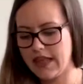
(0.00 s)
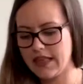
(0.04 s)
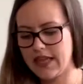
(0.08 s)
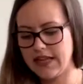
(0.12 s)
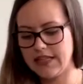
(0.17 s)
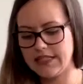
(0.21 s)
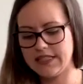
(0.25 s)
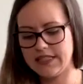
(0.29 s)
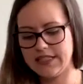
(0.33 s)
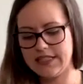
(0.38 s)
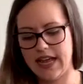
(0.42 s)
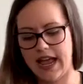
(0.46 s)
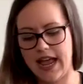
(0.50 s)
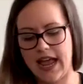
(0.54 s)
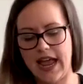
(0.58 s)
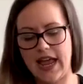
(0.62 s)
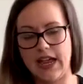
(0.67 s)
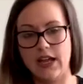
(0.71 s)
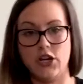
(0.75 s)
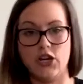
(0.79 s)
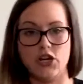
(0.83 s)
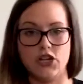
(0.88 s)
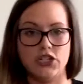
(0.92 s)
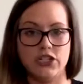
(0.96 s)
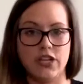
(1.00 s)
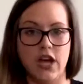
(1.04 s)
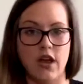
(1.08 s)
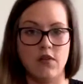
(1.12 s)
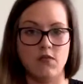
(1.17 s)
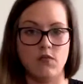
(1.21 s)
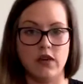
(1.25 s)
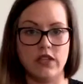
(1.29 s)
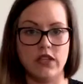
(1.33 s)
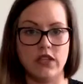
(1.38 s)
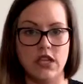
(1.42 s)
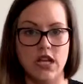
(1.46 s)
let's say you're
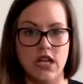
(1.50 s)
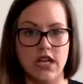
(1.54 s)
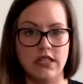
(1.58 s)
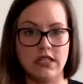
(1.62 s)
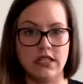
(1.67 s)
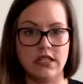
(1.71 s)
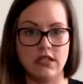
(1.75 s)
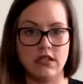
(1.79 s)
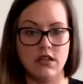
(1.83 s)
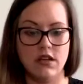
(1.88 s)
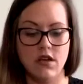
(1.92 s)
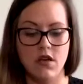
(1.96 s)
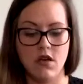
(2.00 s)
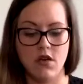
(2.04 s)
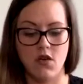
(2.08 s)
done with this,